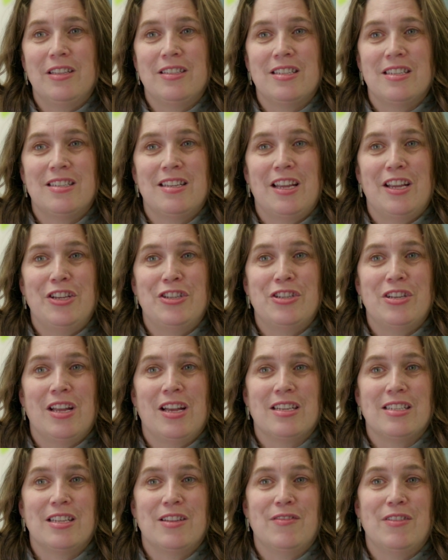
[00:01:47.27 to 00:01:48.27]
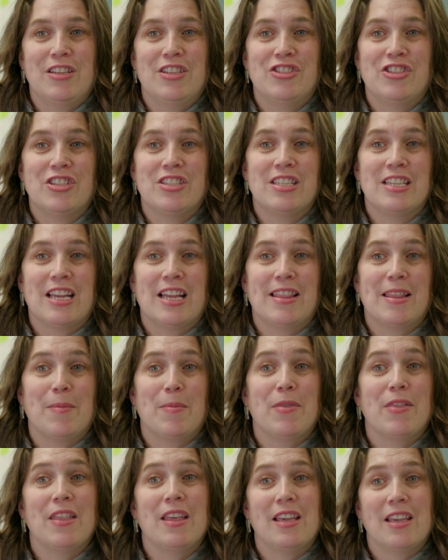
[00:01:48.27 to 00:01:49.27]
elicitation activity is just to get
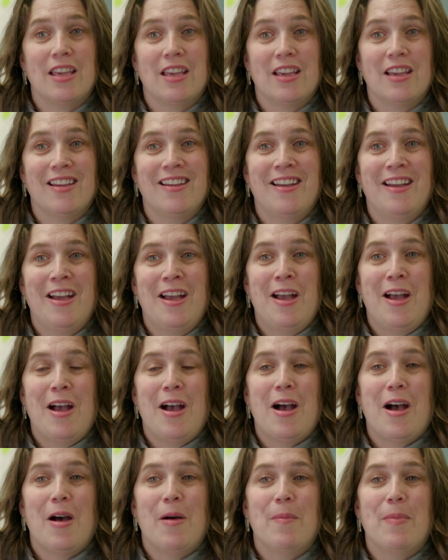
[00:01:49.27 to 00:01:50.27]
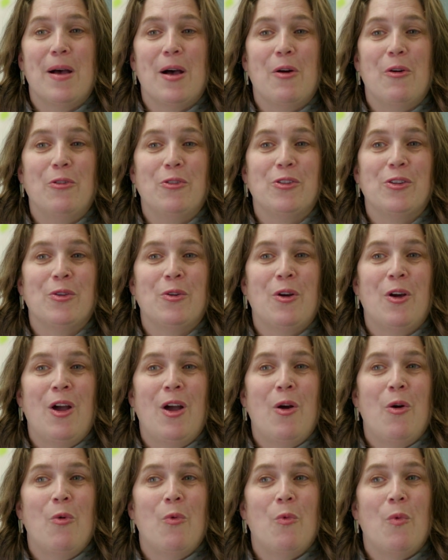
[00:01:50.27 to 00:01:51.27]
them thinking about
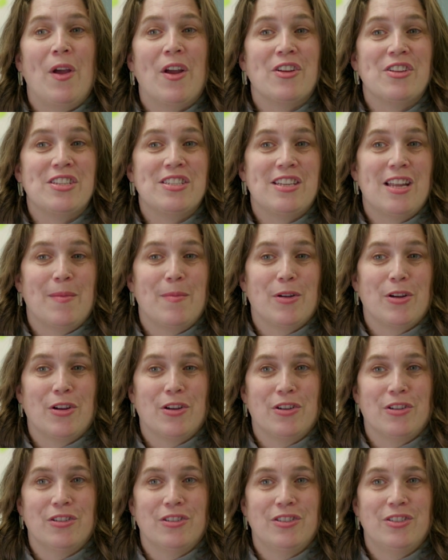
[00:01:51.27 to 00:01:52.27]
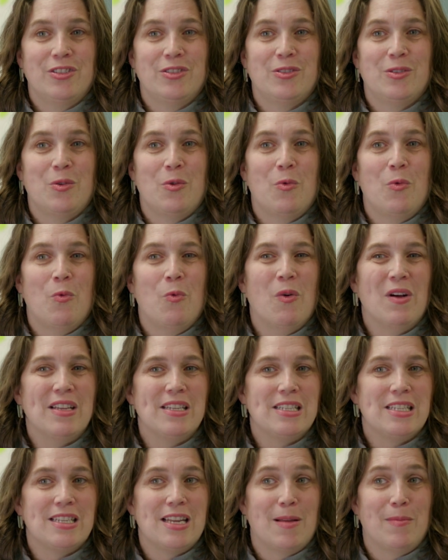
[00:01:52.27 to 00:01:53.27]
where STEM occurs,
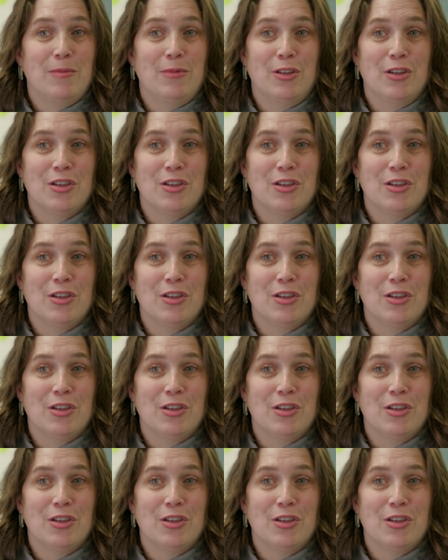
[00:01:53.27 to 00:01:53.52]
what STEM